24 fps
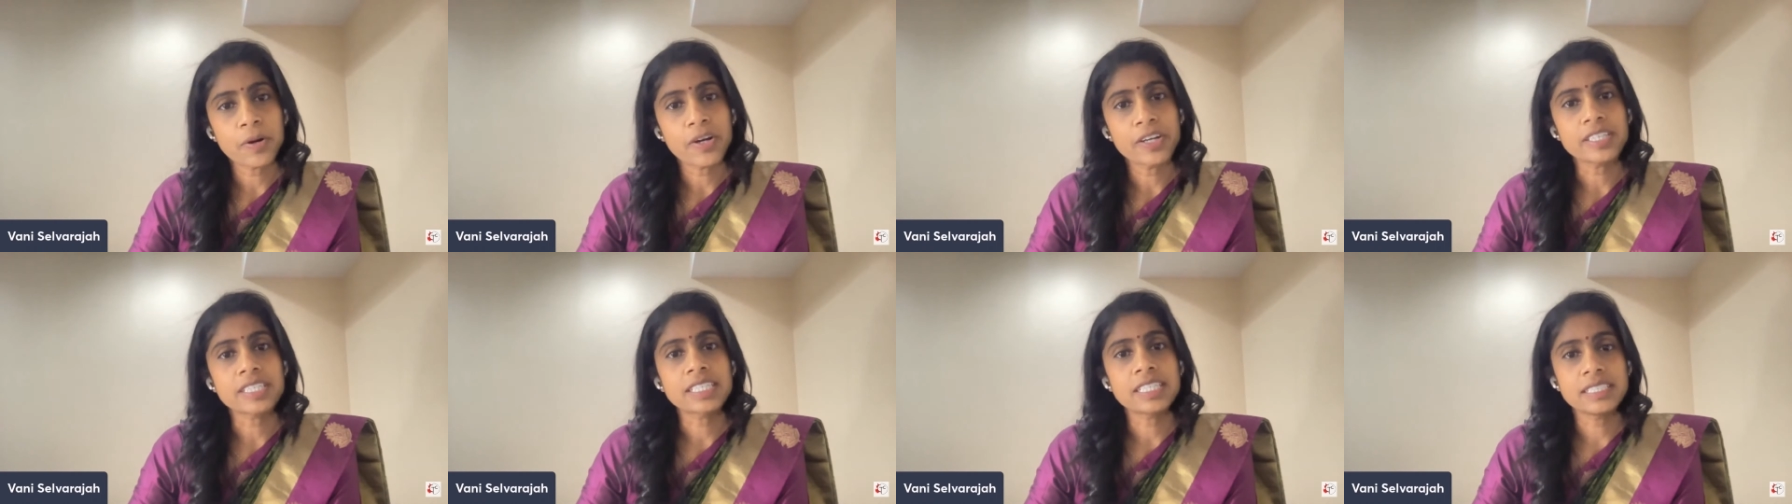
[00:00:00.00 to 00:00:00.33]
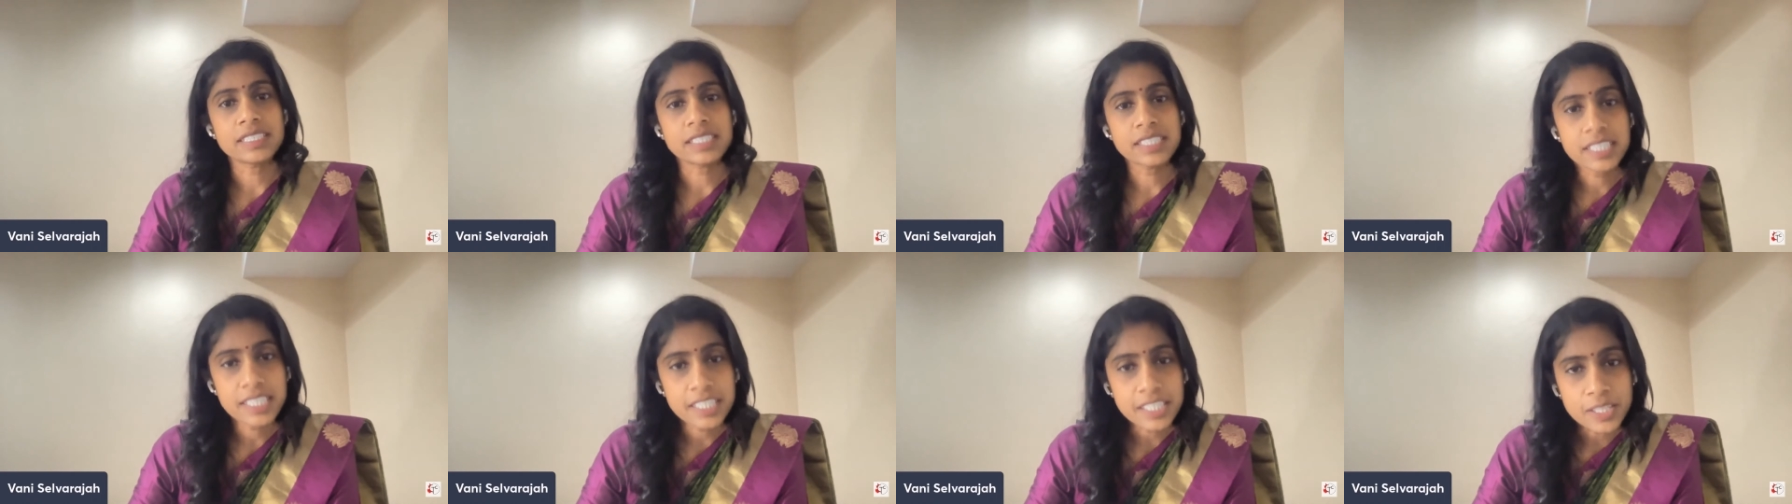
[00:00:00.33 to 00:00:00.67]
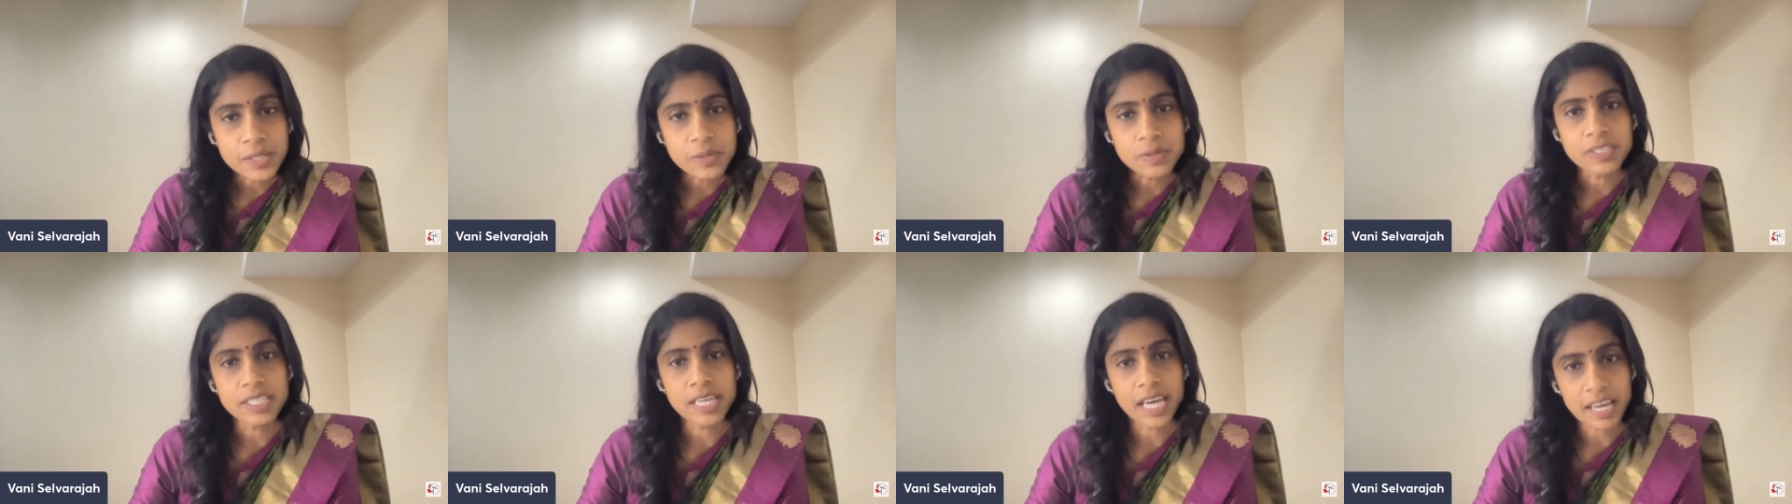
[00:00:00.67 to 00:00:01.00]
Martin
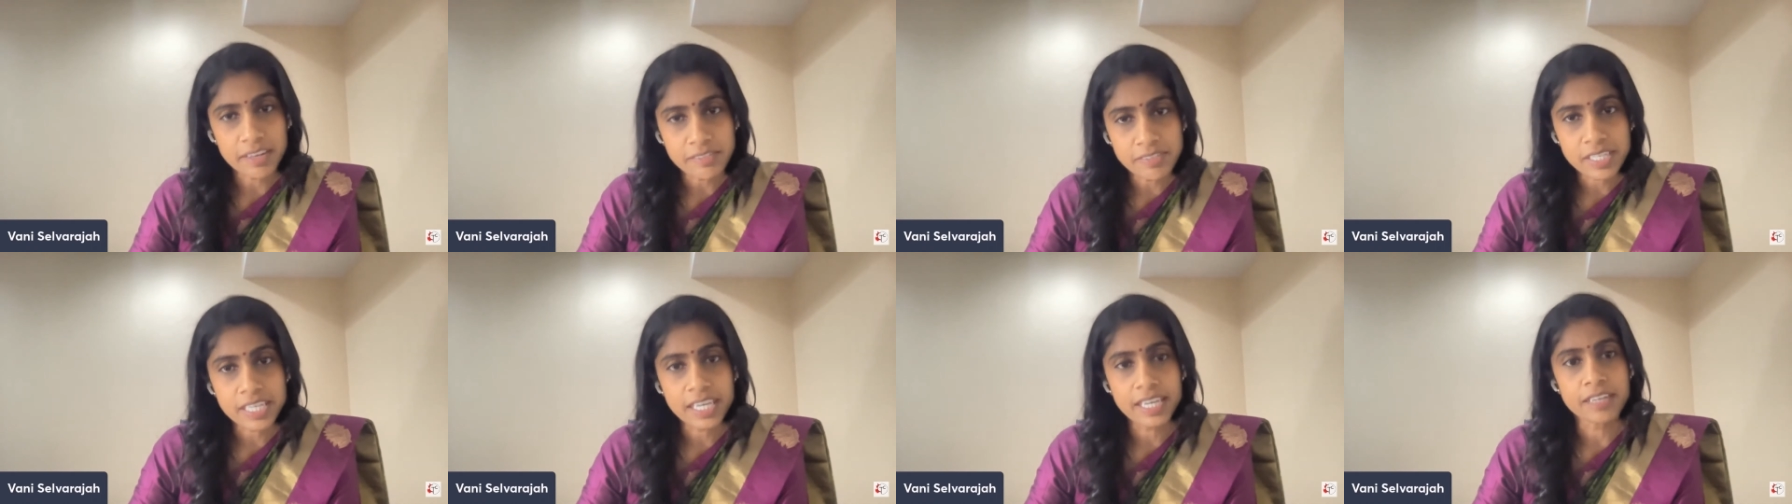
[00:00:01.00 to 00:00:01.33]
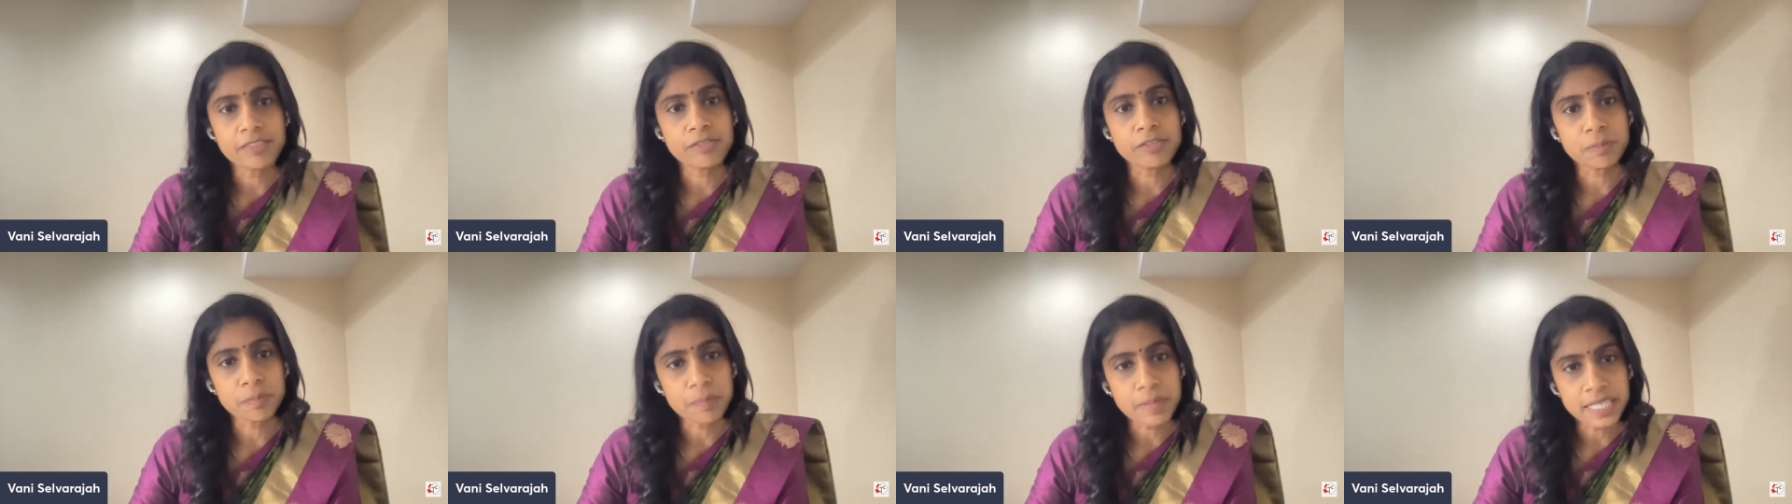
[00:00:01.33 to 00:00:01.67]
continued to advocate for